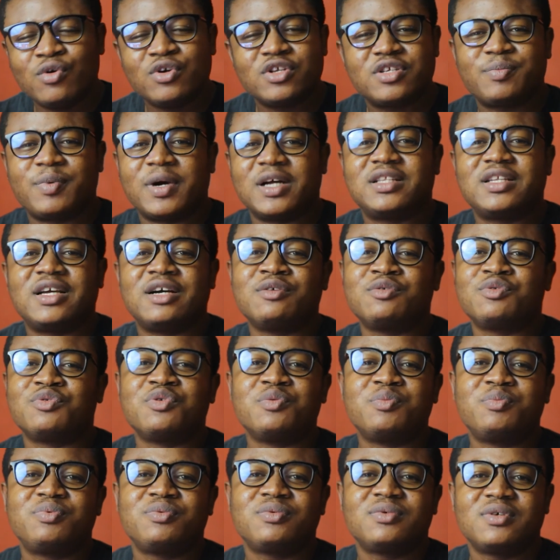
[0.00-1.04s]
whole
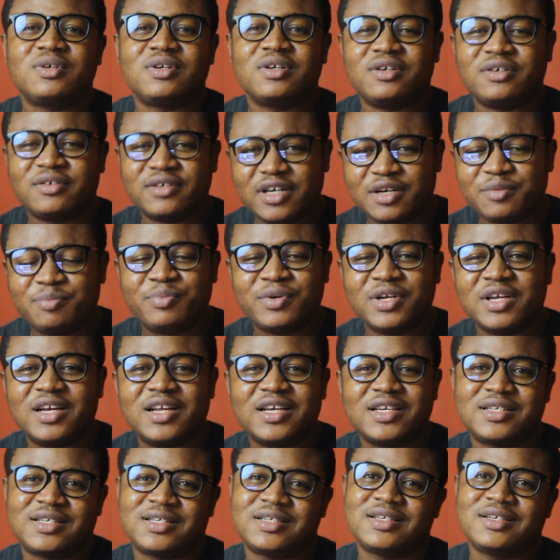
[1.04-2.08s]
Spartan group, Red
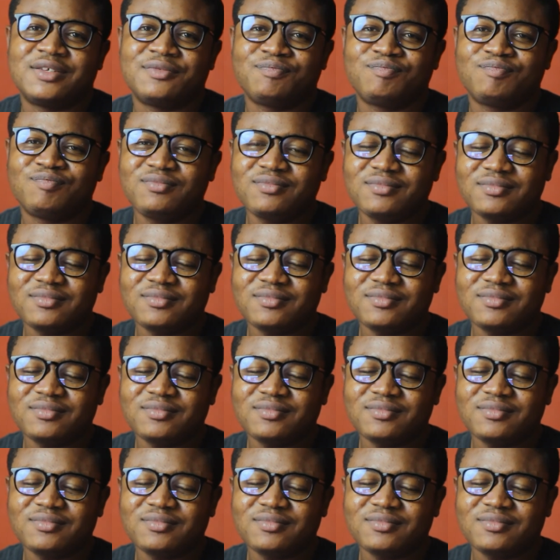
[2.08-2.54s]
Pillars,